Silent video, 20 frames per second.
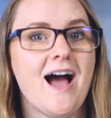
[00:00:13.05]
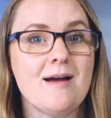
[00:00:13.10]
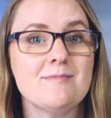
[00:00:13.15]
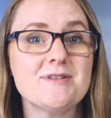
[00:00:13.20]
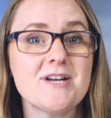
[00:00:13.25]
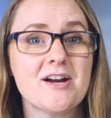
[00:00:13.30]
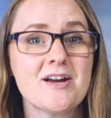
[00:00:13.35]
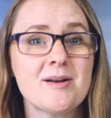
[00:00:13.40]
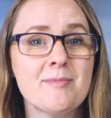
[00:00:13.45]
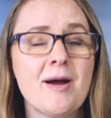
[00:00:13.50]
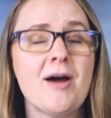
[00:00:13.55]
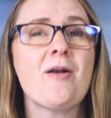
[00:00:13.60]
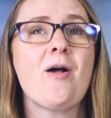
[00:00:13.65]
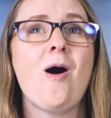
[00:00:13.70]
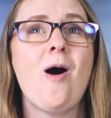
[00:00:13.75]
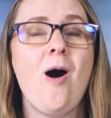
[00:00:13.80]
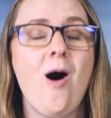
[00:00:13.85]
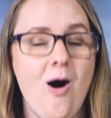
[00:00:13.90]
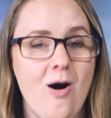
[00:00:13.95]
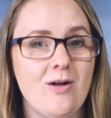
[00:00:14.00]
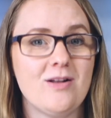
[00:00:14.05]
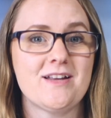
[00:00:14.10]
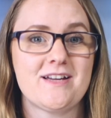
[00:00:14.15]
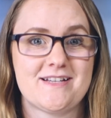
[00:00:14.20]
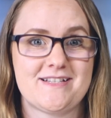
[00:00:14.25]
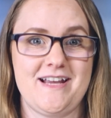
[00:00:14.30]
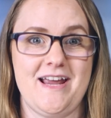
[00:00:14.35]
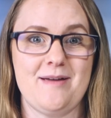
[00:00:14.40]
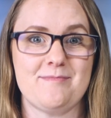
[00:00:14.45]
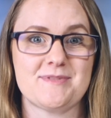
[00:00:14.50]
I'm talking about all
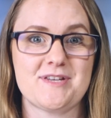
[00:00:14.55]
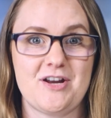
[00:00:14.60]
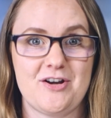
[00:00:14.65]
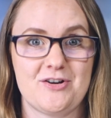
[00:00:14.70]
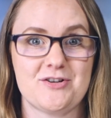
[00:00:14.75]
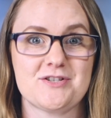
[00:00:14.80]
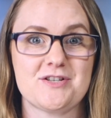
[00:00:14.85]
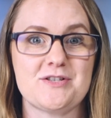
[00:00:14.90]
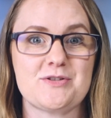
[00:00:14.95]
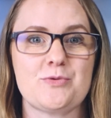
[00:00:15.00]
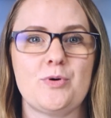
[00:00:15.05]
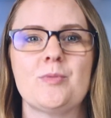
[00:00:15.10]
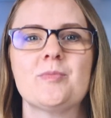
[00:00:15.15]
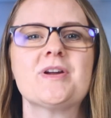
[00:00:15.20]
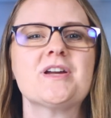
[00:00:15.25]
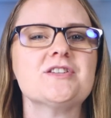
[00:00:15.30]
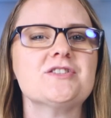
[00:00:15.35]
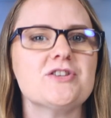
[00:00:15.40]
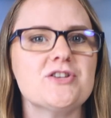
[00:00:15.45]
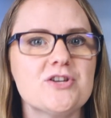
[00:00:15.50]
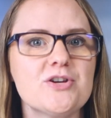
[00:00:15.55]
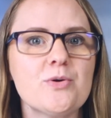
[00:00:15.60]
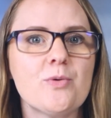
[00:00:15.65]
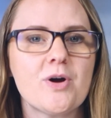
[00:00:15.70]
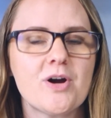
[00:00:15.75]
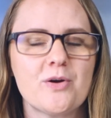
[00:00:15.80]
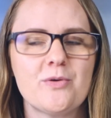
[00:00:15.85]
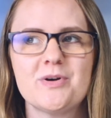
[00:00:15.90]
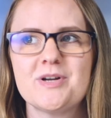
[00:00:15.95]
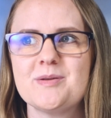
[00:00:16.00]
exams in nursing school because you
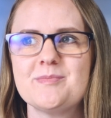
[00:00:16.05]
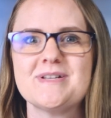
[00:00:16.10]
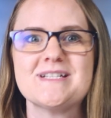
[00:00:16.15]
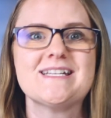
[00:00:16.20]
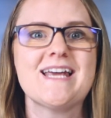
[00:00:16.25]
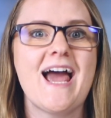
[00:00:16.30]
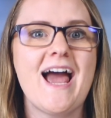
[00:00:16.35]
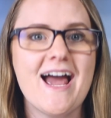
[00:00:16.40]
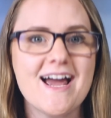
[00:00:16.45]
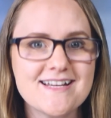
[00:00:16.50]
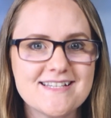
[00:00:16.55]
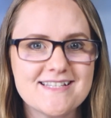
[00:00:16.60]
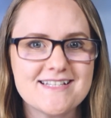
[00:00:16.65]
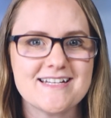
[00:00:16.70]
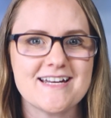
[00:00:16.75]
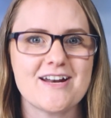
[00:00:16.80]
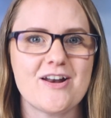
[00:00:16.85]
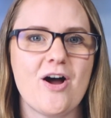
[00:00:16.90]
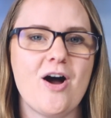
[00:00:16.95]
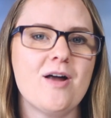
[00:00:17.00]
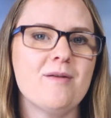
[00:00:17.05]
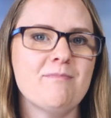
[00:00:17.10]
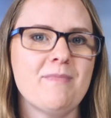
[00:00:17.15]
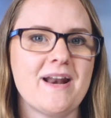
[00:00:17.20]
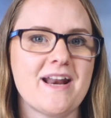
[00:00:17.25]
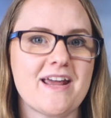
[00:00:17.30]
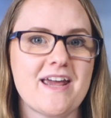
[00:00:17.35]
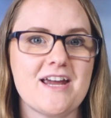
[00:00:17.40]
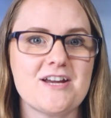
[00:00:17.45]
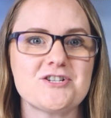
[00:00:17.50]
are going to be tested on
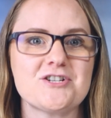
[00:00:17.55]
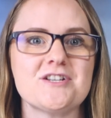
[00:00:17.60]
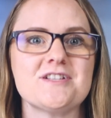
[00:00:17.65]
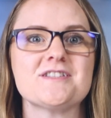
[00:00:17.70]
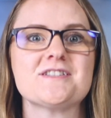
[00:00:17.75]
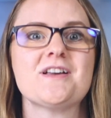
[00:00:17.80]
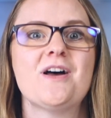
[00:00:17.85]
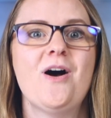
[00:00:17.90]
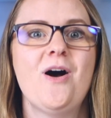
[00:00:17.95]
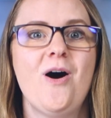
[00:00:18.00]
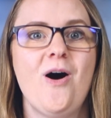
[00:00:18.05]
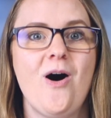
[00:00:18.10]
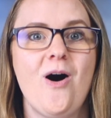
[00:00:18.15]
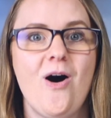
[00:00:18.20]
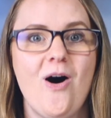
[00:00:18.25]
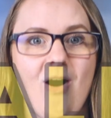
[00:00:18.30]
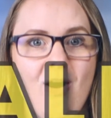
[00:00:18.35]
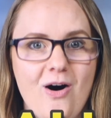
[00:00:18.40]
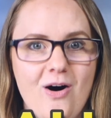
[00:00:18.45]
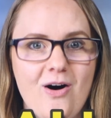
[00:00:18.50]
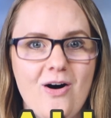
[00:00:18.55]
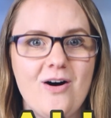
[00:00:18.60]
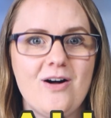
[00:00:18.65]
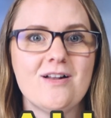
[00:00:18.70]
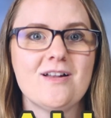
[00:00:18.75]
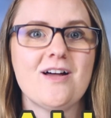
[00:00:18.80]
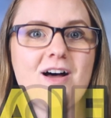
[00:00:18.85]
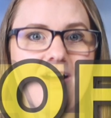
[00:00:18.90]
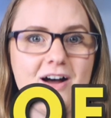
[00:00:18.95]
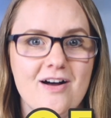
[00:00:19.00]
medications
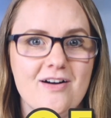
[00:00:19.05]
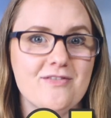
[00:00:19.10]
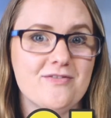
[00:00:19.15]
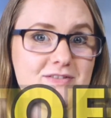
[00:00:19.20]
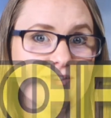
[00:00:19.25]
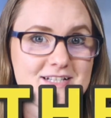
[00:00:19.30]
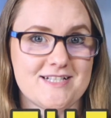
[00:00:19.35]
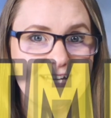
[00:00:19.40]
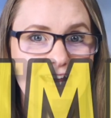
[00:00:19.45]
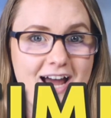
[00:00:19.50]
all of the